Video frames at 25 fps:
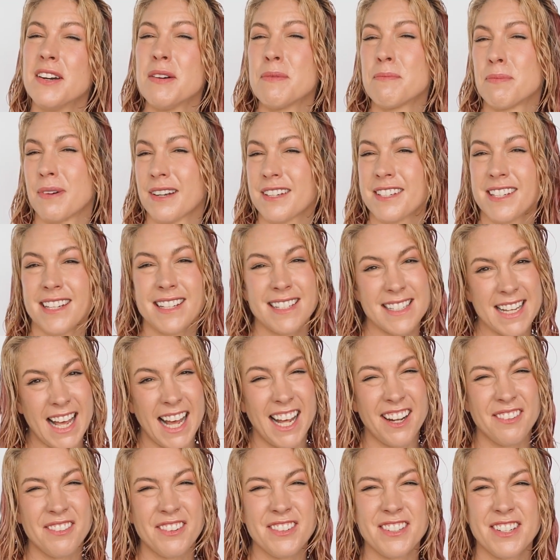brushing
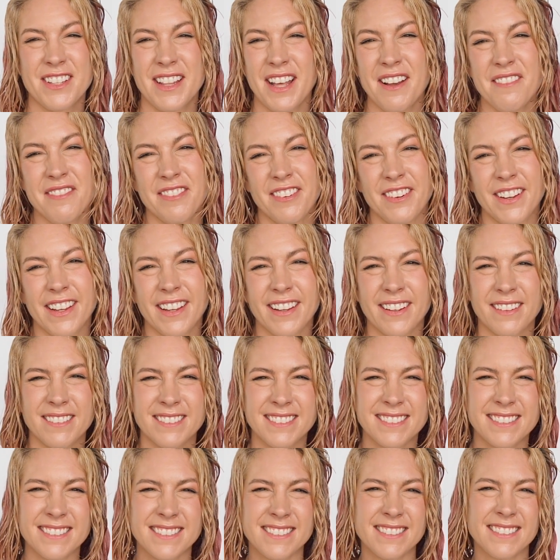down will do that for you.
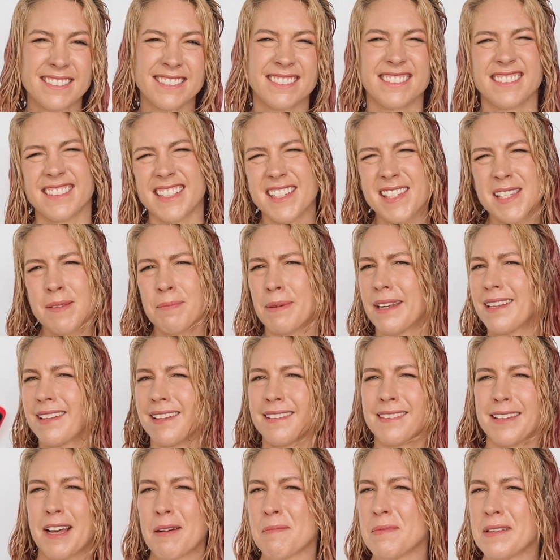Let's speed
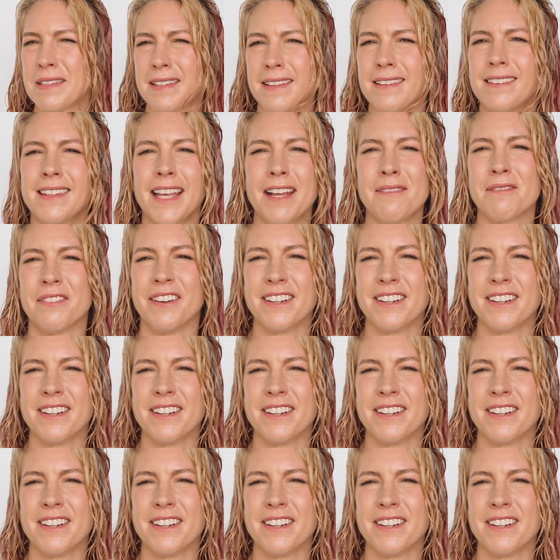this up, it's the same